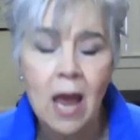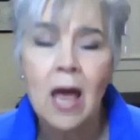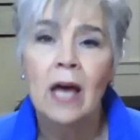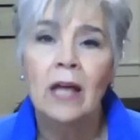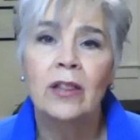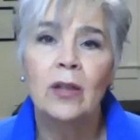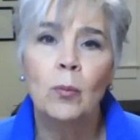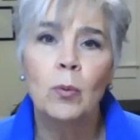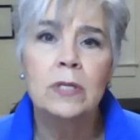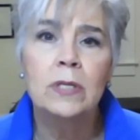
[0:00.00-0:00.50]
The
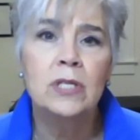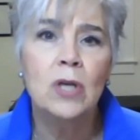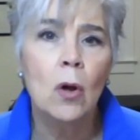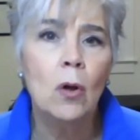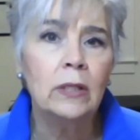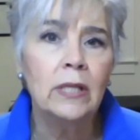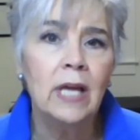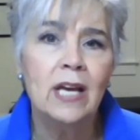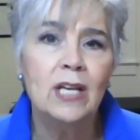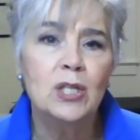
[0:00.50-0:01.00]
result
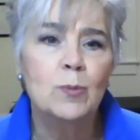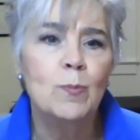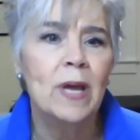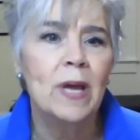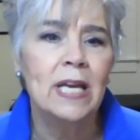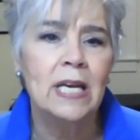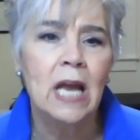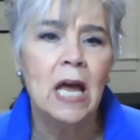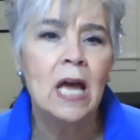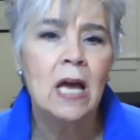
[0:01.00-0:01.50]
has been
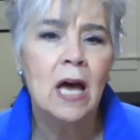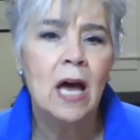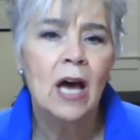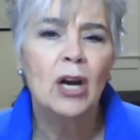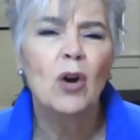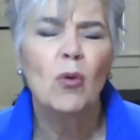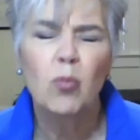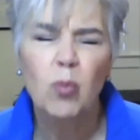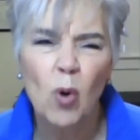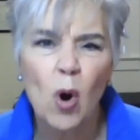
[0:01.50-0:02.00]
an
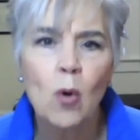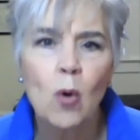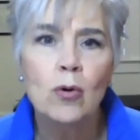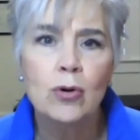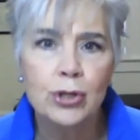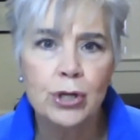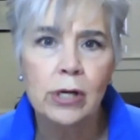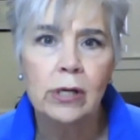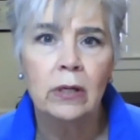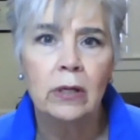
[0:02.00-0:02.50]

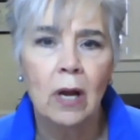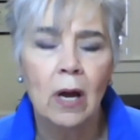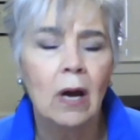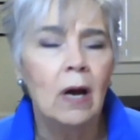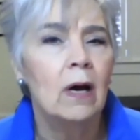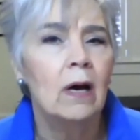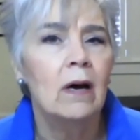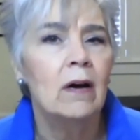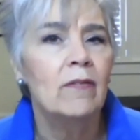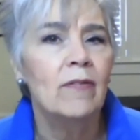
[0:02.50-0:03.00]
erosion
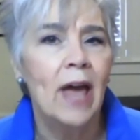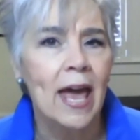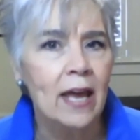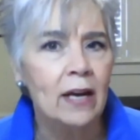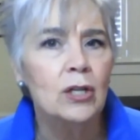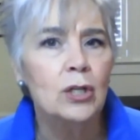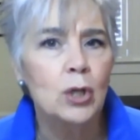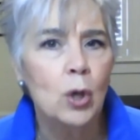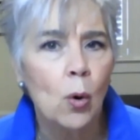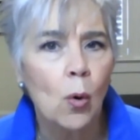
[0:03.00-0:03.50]
of
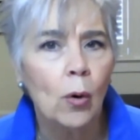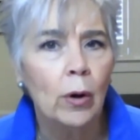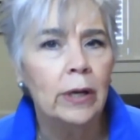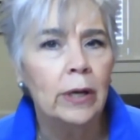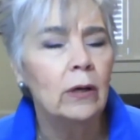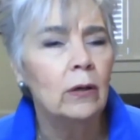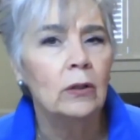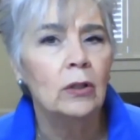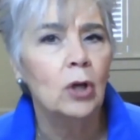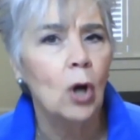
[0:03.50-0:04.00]

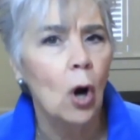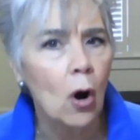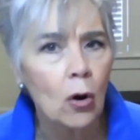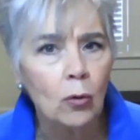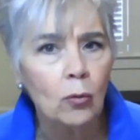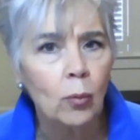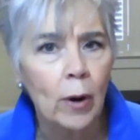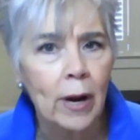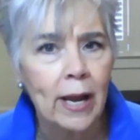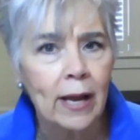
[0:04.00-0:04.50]
editorial
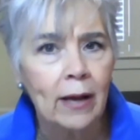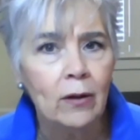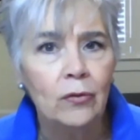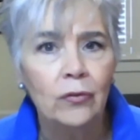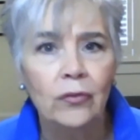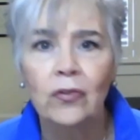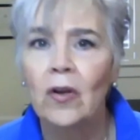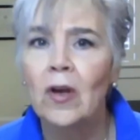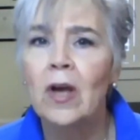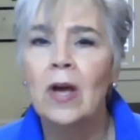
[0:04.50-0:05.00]

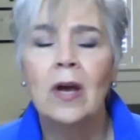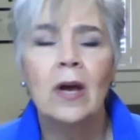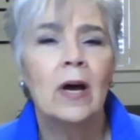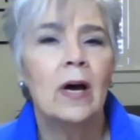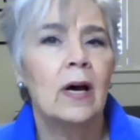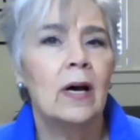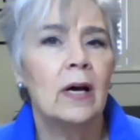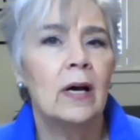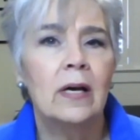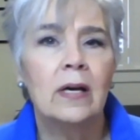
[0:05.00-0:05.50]
guardrails,
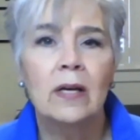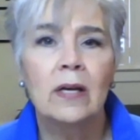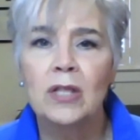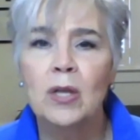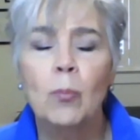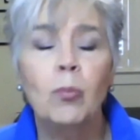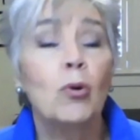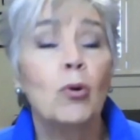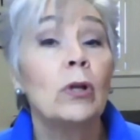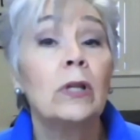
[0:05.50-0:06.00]

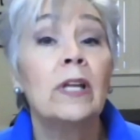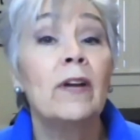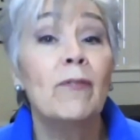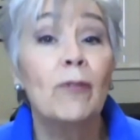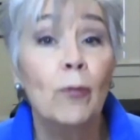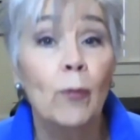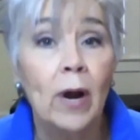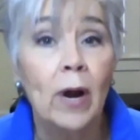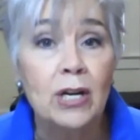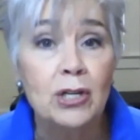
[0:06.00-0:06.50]
the
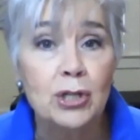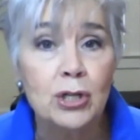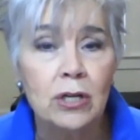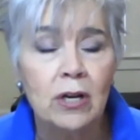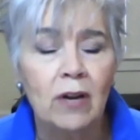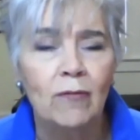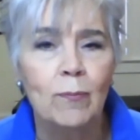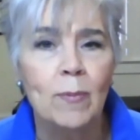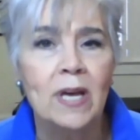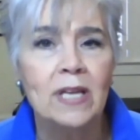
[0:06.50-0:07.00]

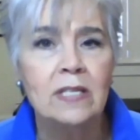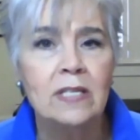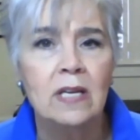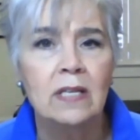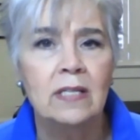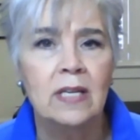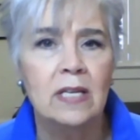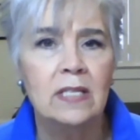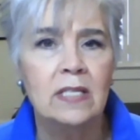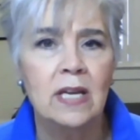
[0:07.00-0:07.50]
proliferation of mis
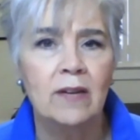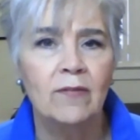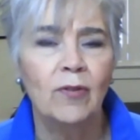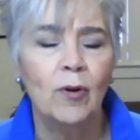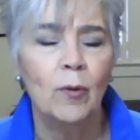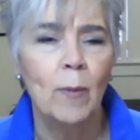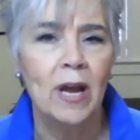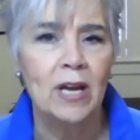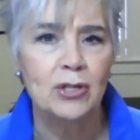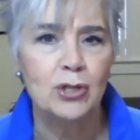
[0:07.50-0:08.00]
and
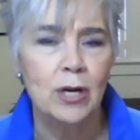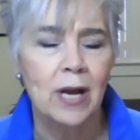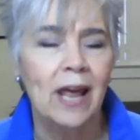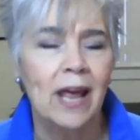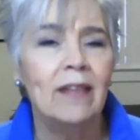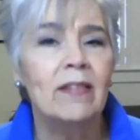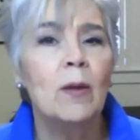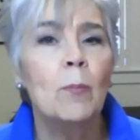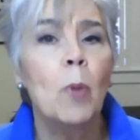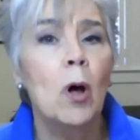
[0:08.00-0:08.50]

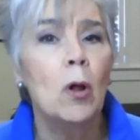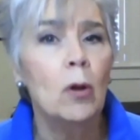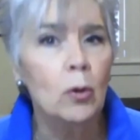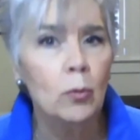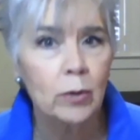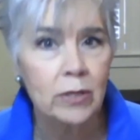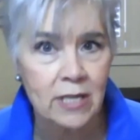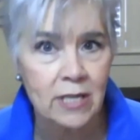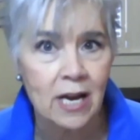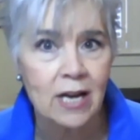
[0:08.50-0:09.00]
disinformation, and the
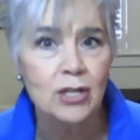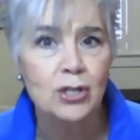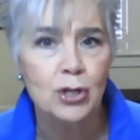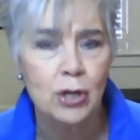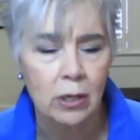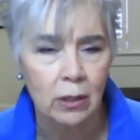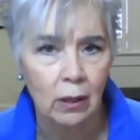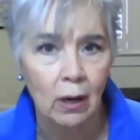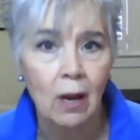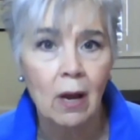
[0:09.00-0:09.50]

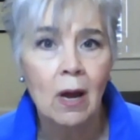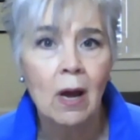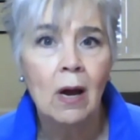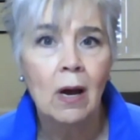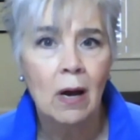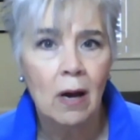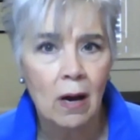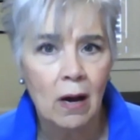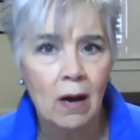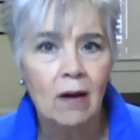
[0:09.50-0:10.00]
polarization
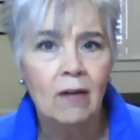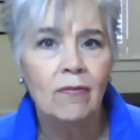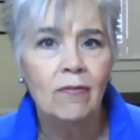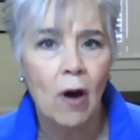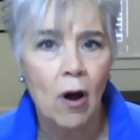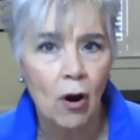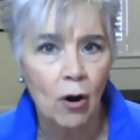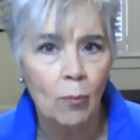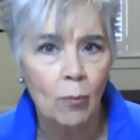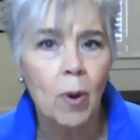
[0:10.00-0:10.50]

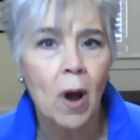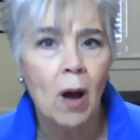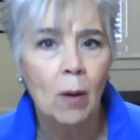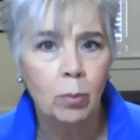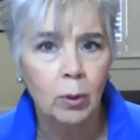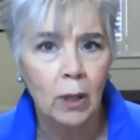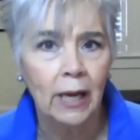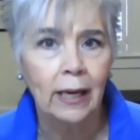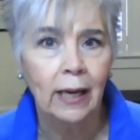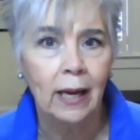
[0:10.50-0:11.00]
of our
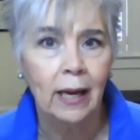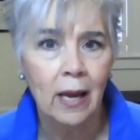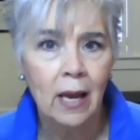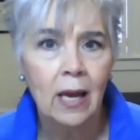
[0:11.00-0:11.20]
public.